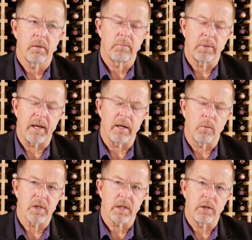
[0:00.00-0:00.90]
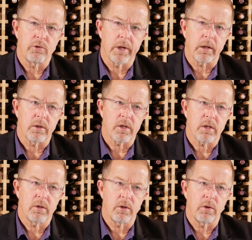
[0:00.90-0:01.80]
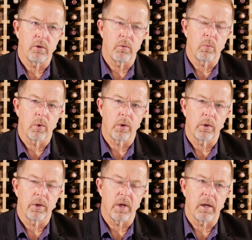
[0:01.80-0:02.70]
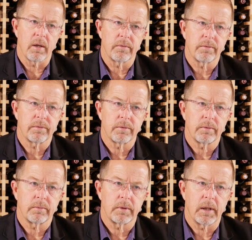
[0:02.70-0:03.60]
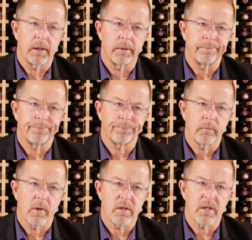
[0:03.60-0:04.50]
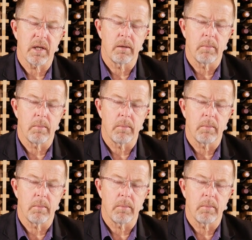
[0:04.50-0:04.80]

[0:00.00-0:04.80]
blended whiskey drinkers to the world of single